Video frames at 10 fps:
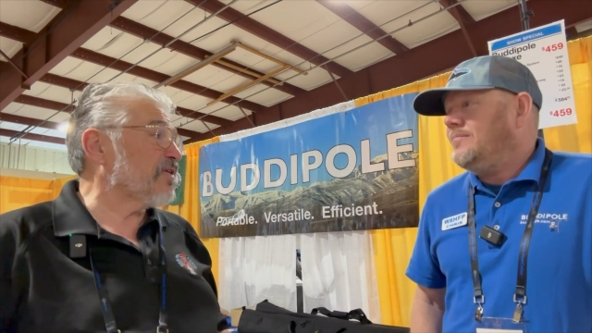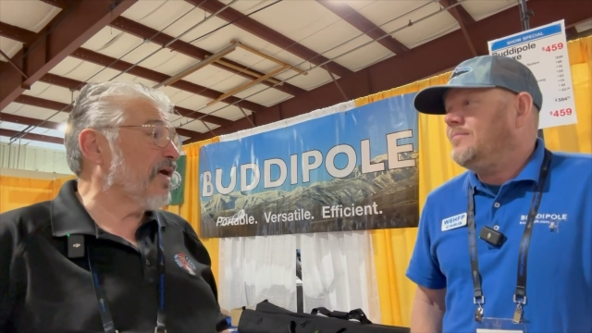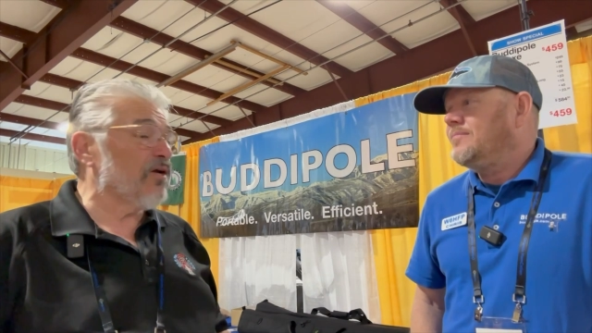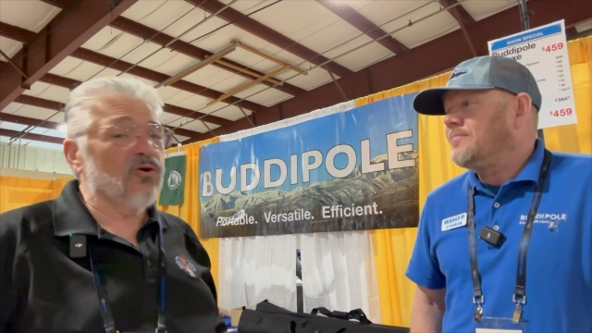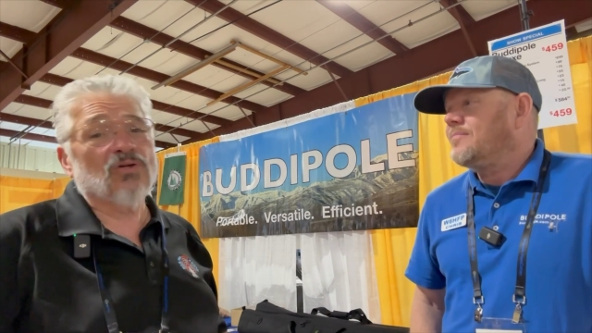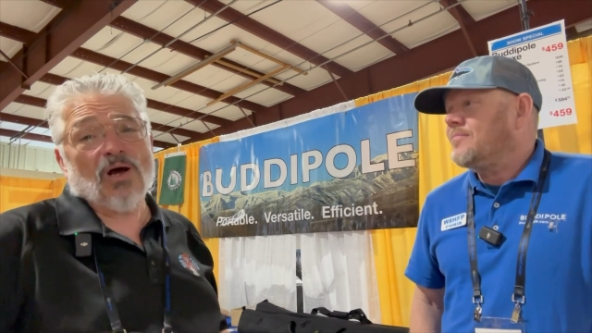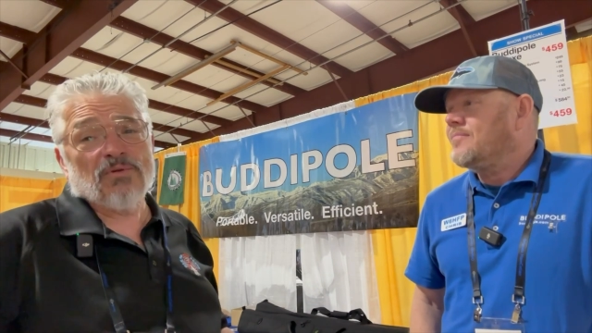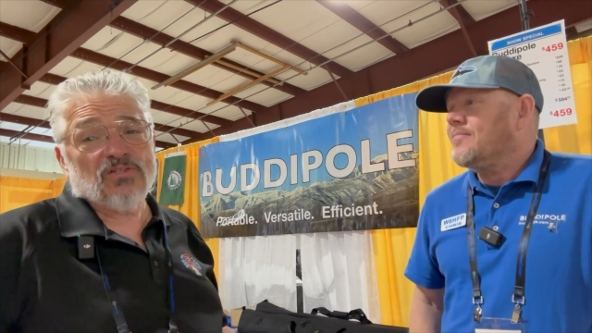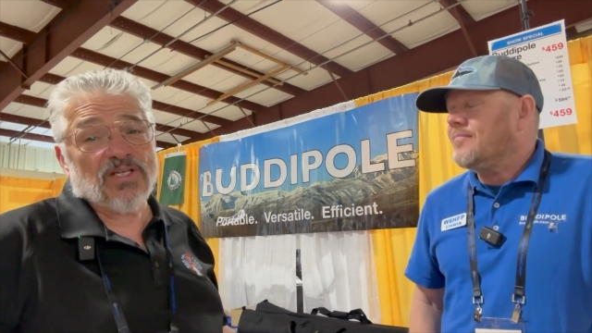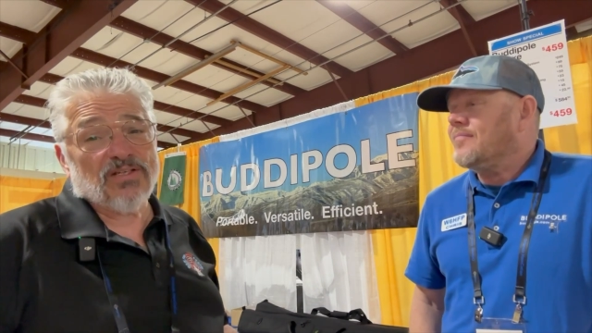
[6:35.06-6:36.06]
Speaker 1: Sano,
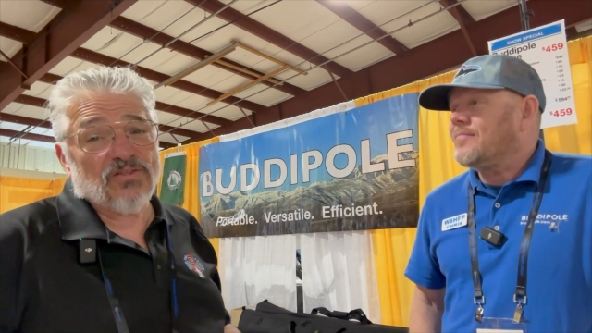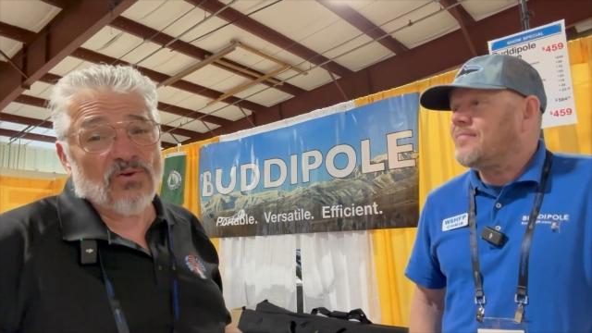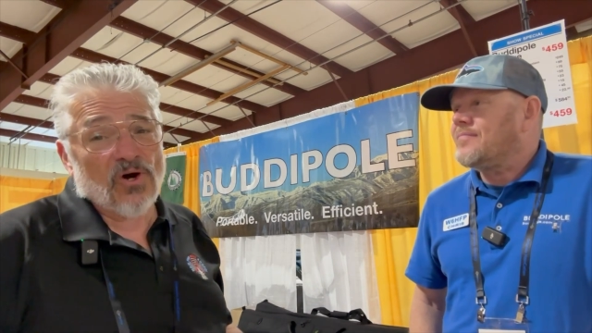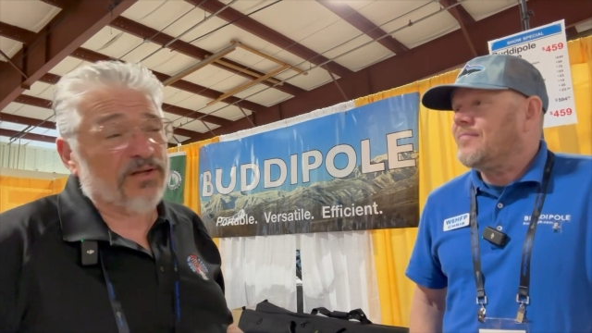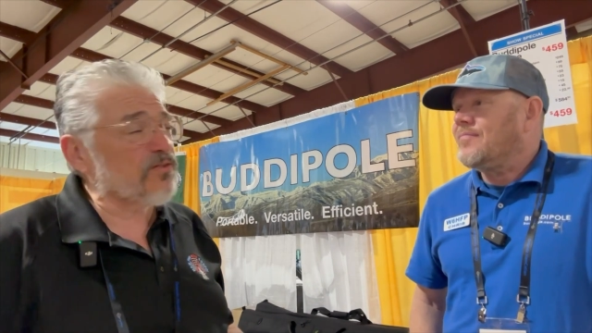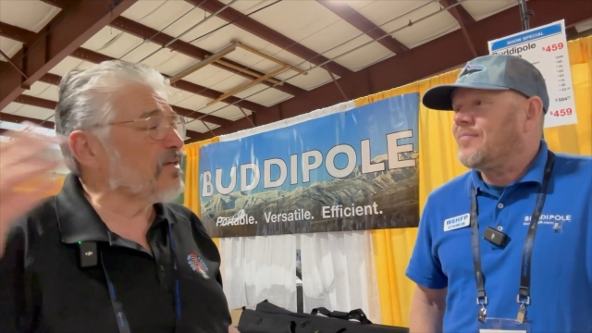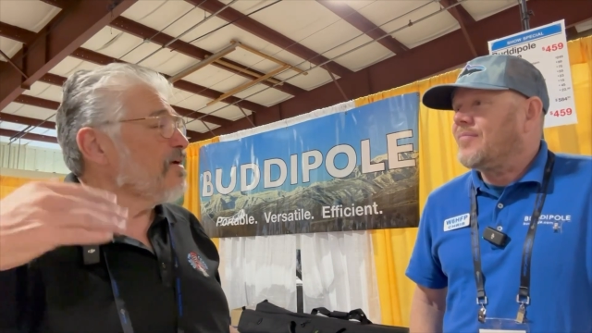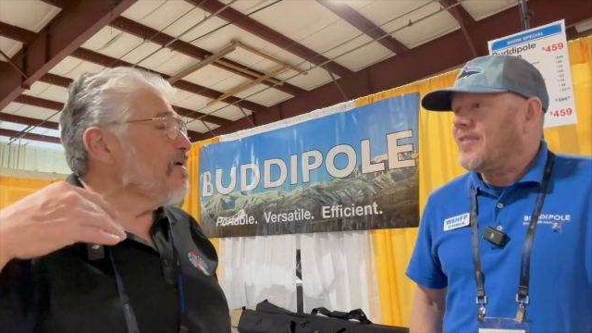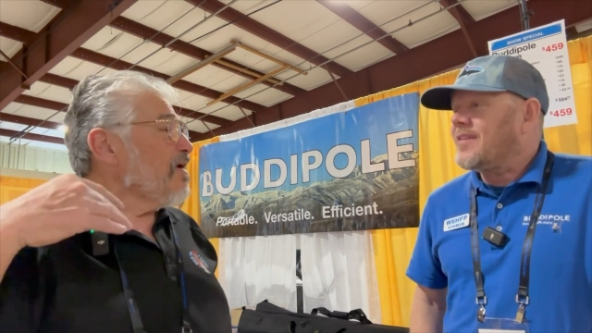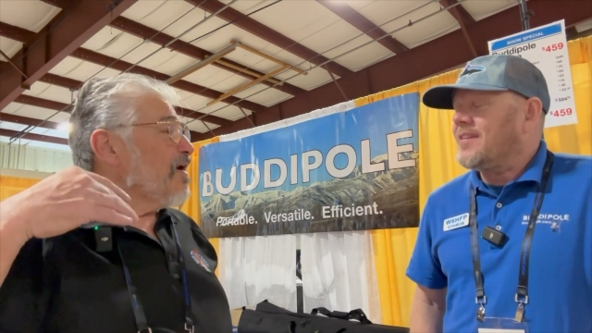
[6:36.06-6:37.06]
come and see us in August.
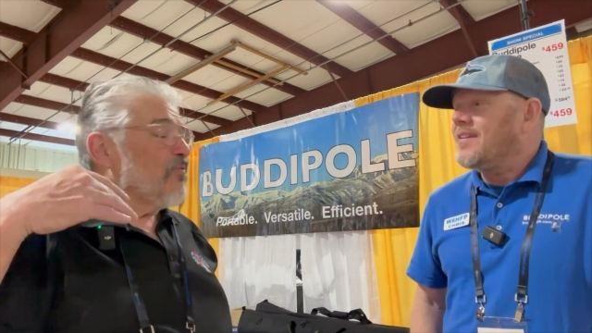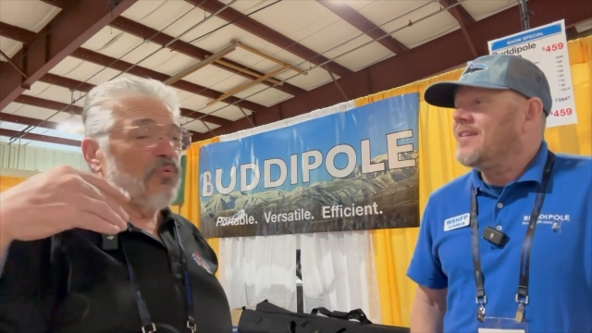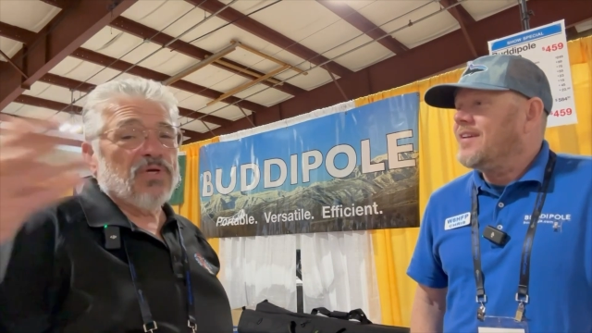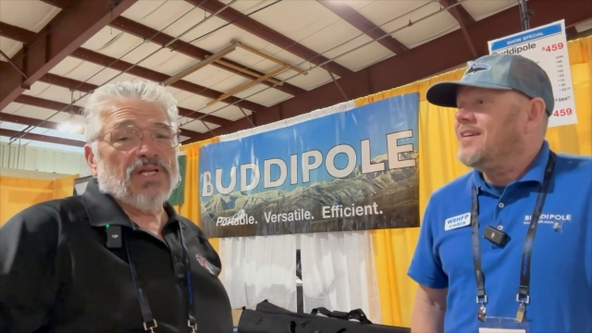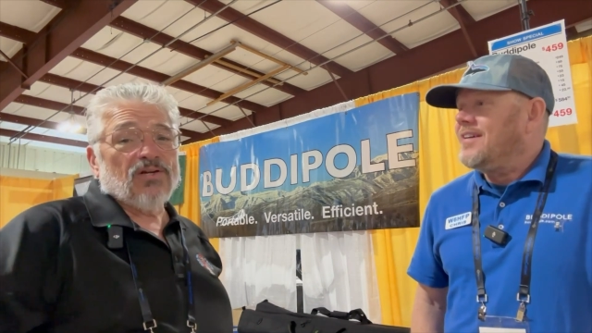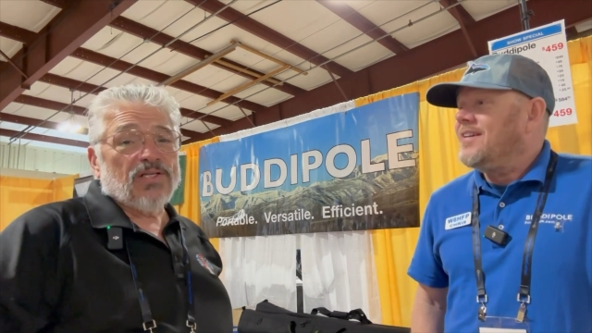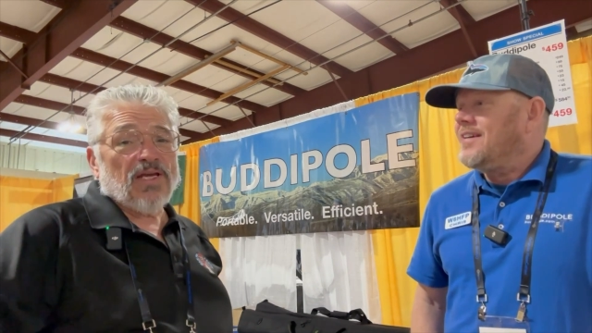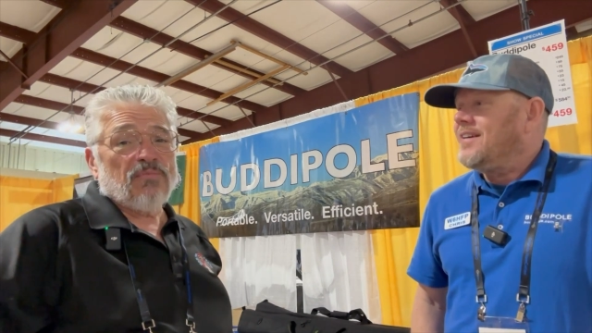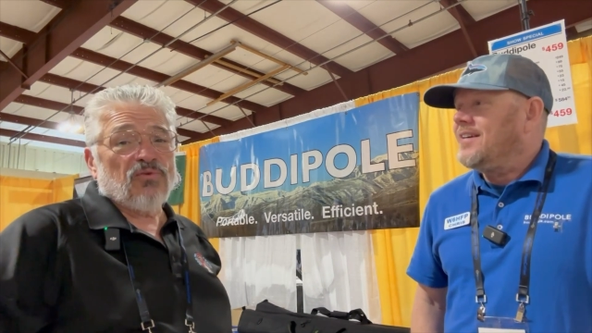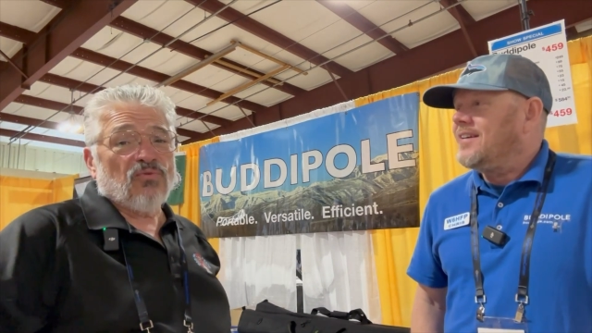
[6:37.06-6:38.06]
We'll be there the
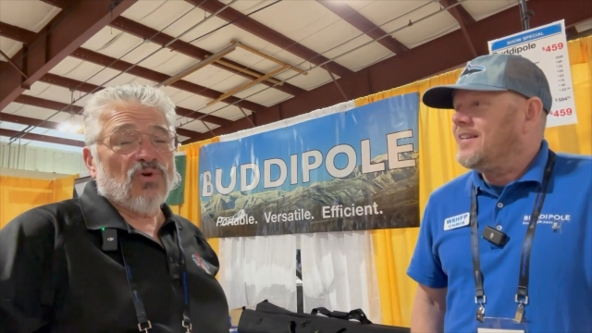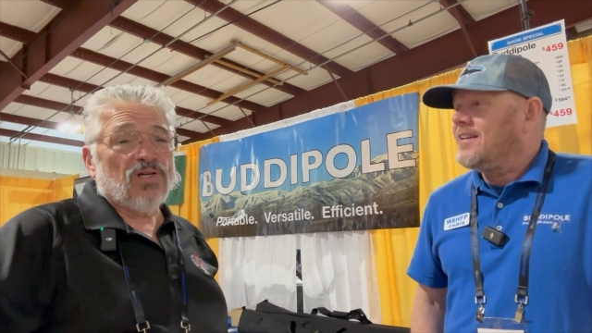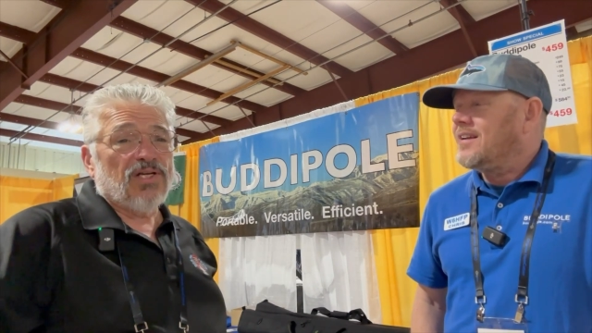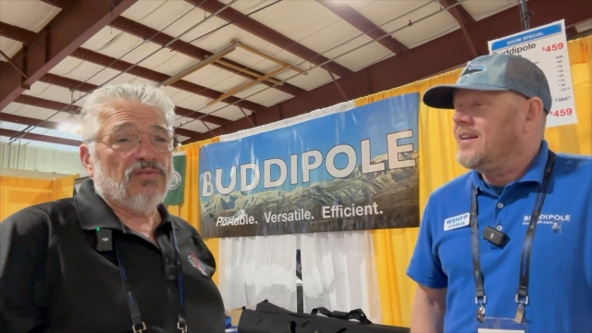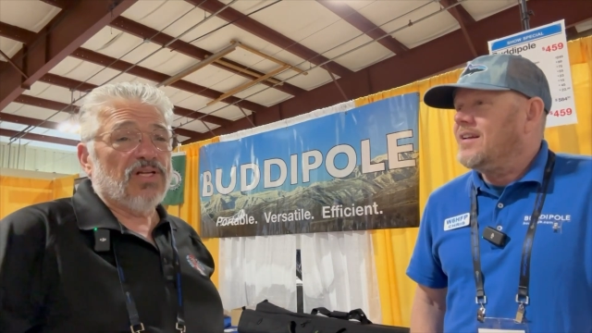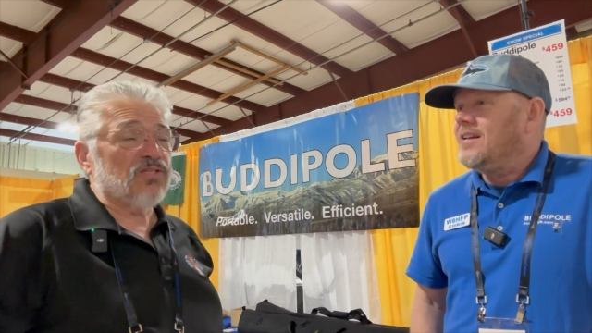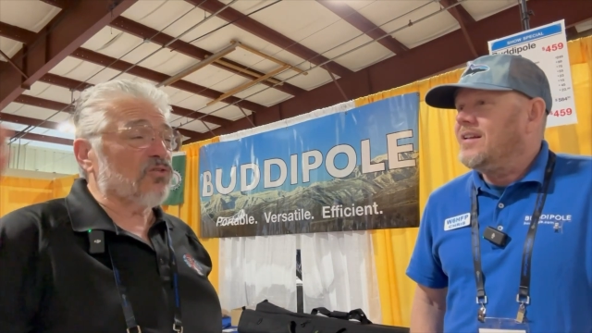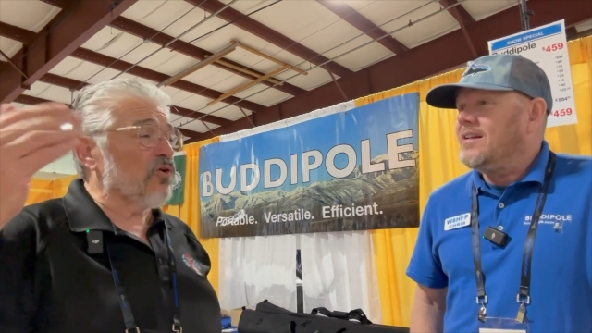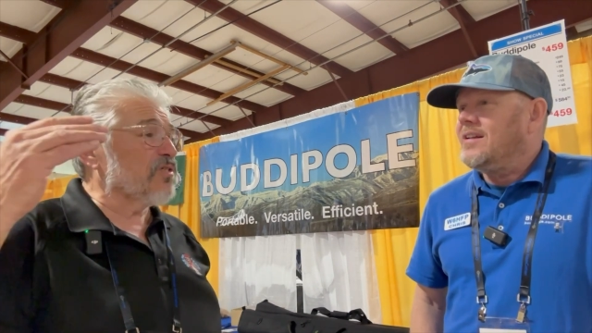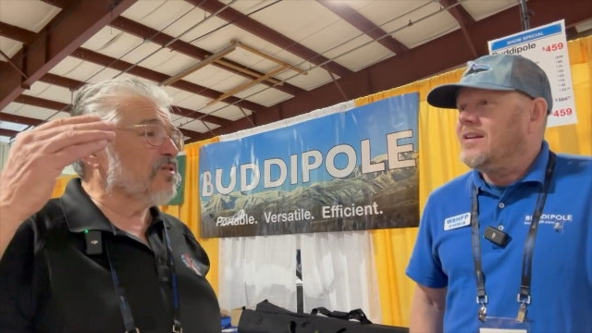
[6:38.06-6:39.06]
day before the event
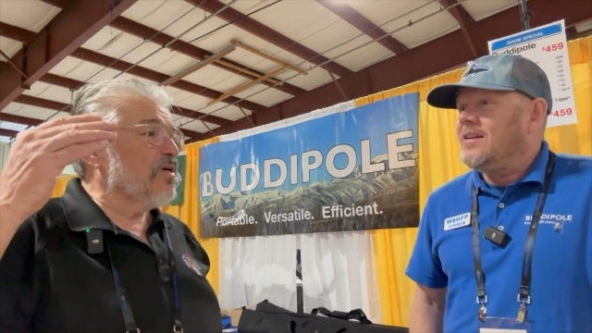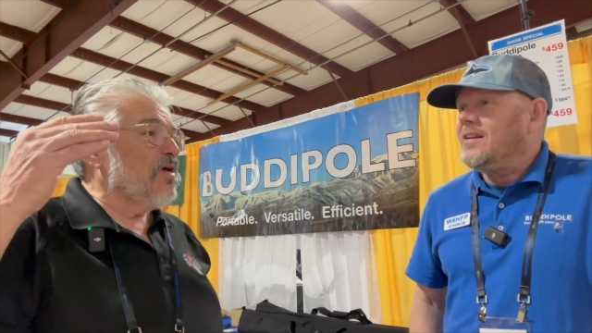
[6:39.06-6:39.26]
starts